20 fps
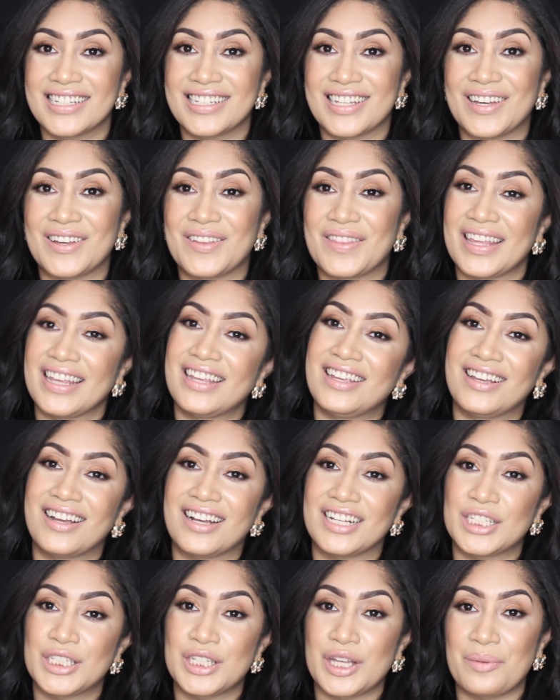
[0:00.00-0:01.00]
So thank you
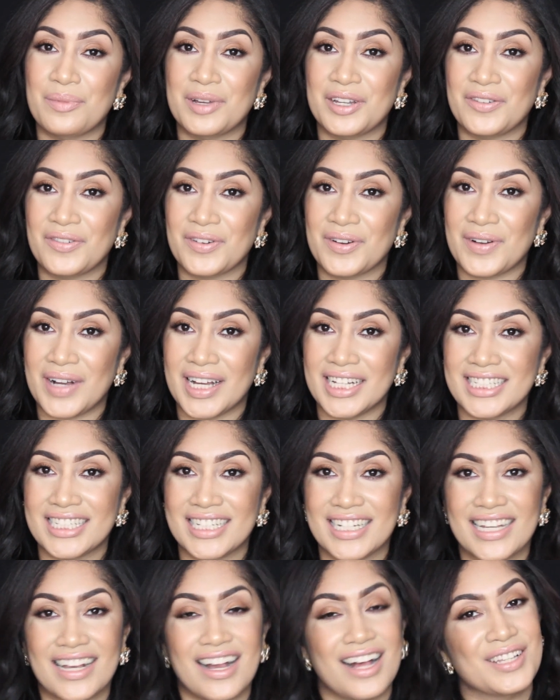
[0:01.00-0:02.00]
guys so much for
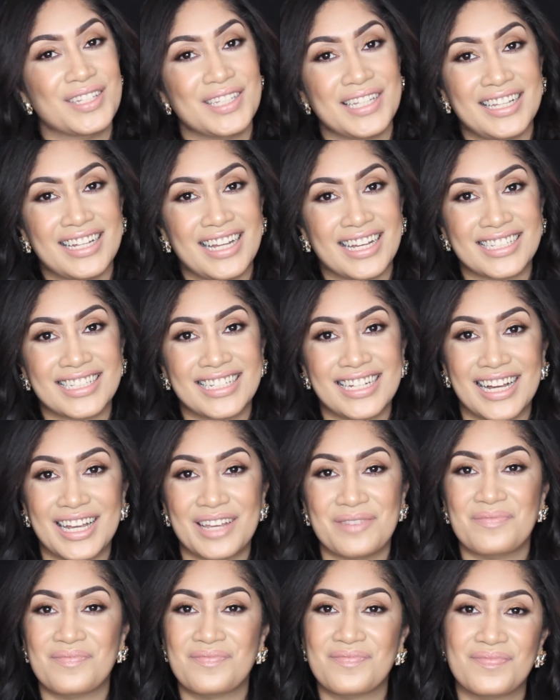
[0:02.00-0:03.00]
watching. I'll see you next
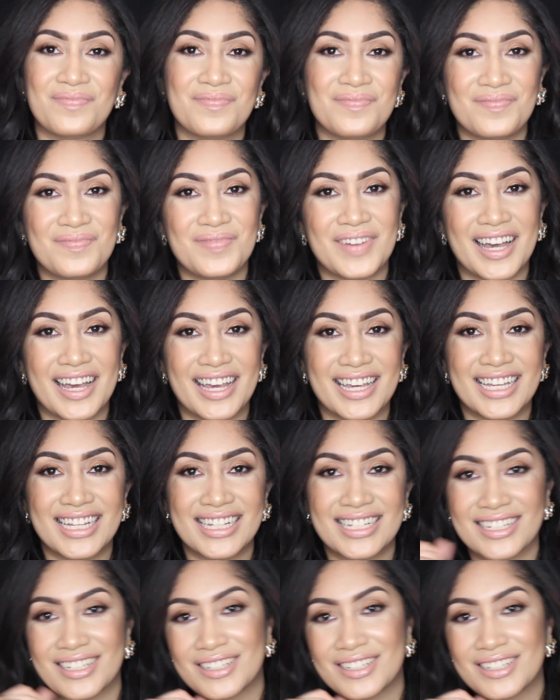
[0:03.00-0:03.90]
time. Bye.